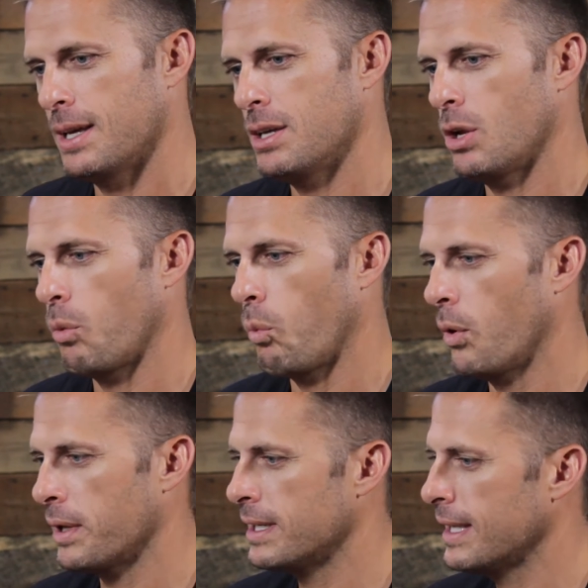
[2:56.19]
you know
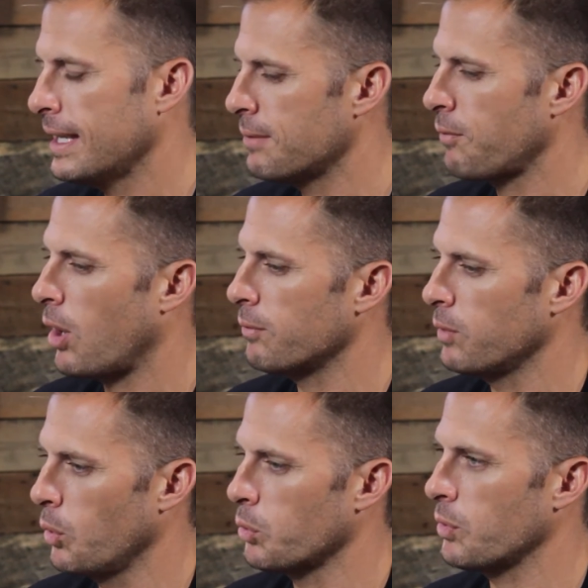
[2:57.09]
wanting to get involved
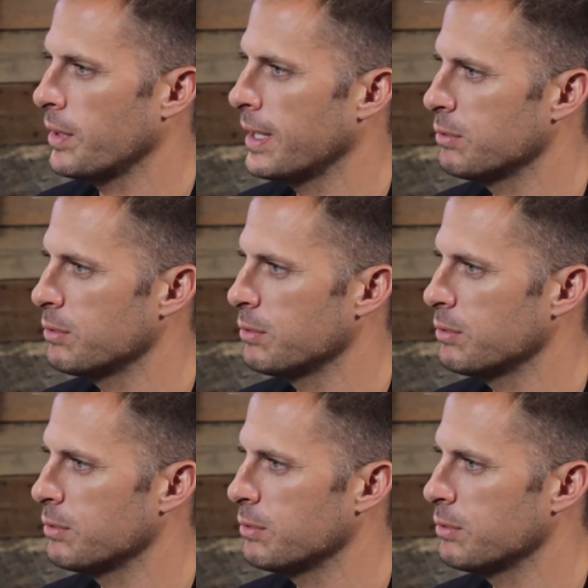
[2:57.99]
locally,